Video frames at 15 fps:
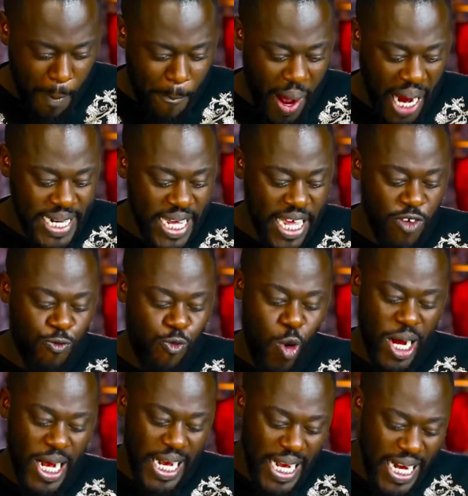But if
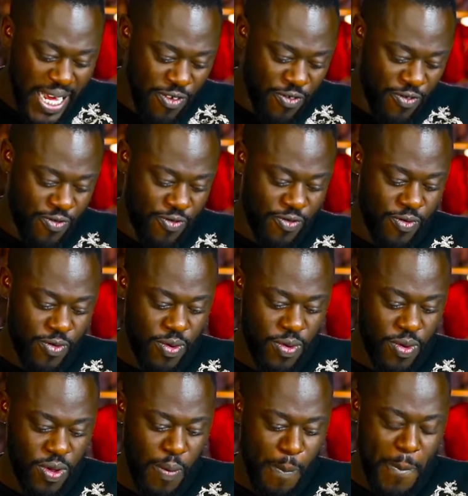we live
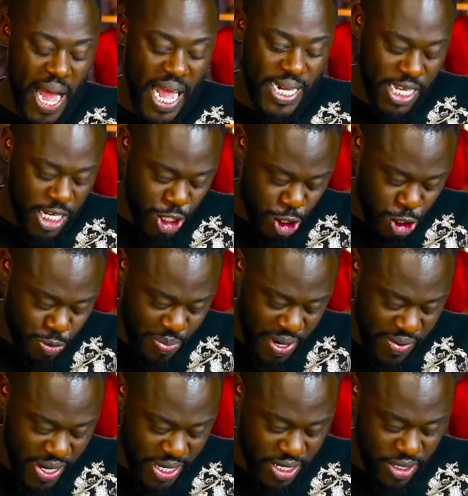by the
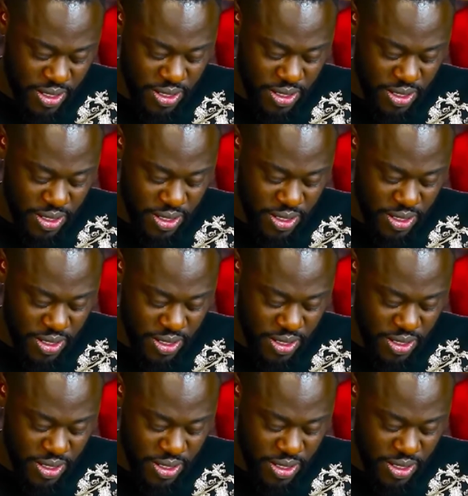Spirit,